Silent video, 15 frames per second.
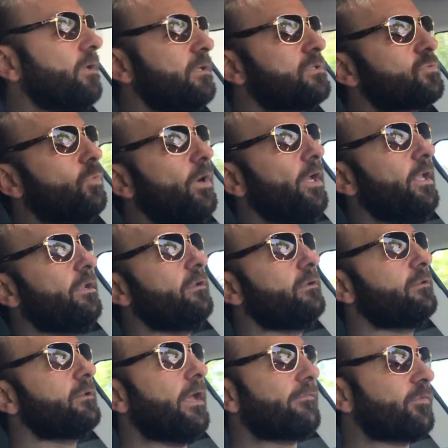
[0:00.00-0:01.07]
is when
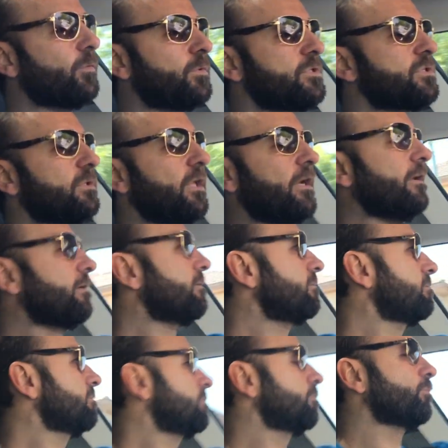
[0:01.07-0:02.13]
everyone's like
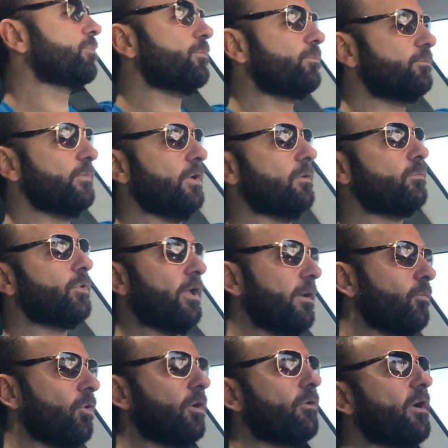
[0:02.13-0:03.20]
you know
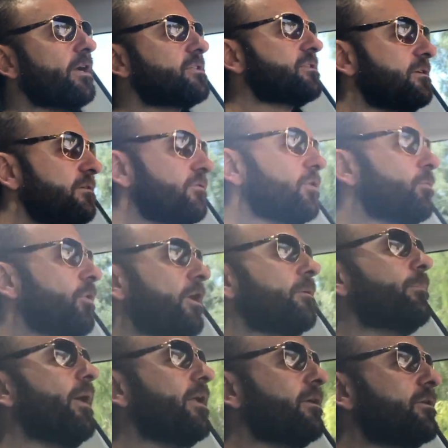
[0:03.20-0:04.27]
playing more aggressive they're
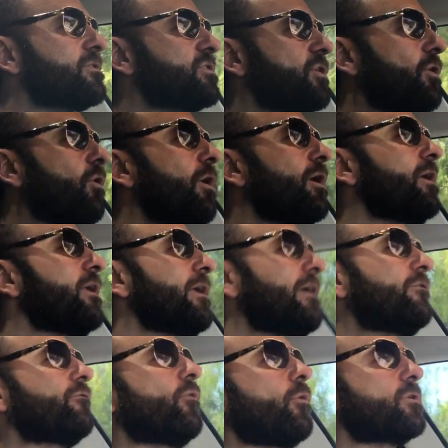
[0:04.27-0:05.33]
playing better so
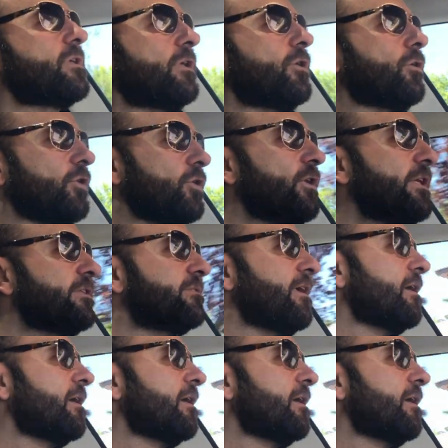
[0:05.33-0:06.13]
it for you know you need to